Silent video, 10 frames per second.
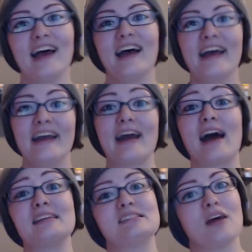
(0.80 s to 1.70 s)
Hey
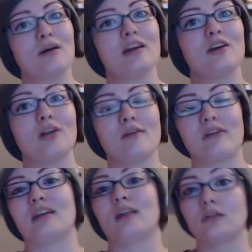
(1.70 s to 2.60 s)
guys, Sera here, and I've
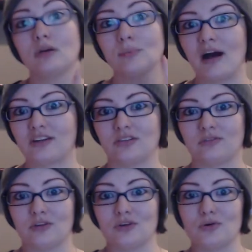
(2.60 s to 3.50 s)
got another unboxing
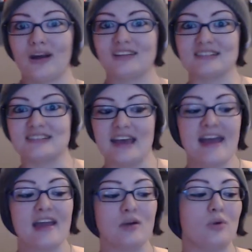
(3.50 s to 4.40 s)
for you.
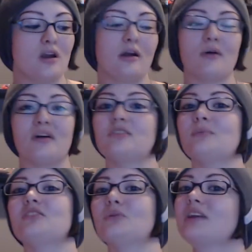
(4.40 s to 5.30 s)
Today, we are going to
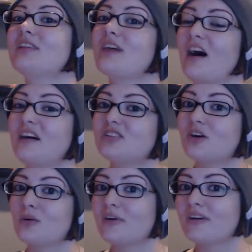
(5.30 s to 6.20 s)
be doing the
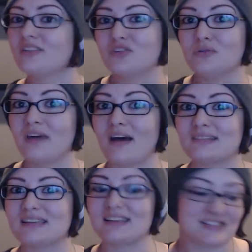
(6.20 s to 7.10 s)
October
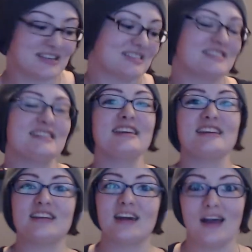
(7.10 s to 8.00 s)

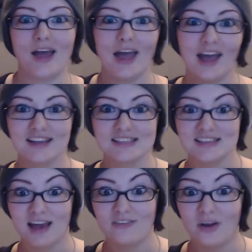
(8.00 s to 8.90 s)
2016
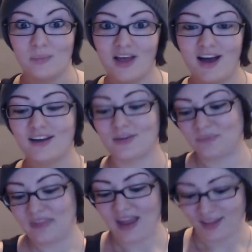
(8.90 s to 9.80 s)
sci-fi block.
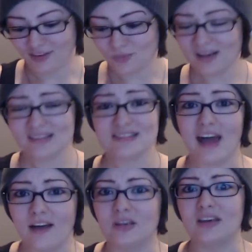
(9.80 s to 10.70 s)
This box is
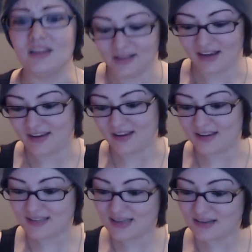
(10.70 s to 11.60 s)
heavy. Like,
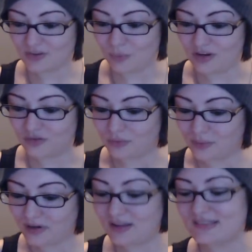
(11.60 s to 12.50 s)
it's got some weight to it. What
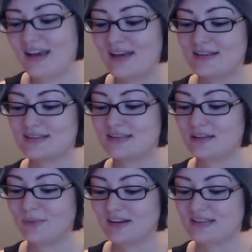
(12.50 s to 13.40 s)
it says, the
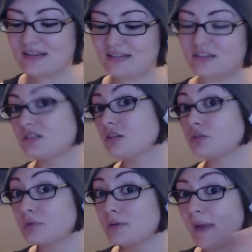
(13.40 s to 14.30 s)
box says is
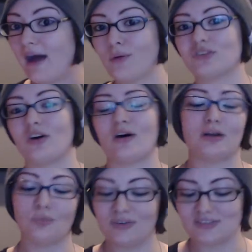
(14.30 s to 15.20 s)
three pounds on it,
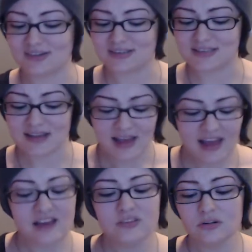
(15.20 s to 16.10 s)
which is
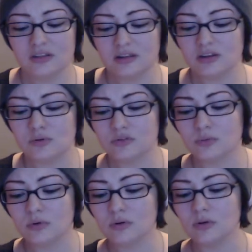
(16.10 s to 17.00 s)
heavier than the
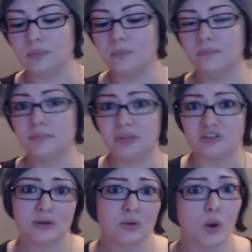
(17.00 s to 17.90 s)
usual
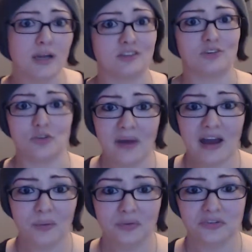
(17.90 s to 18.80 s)
between one and two
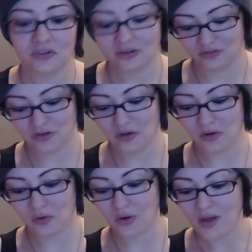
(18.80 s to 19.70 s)
pounds. So,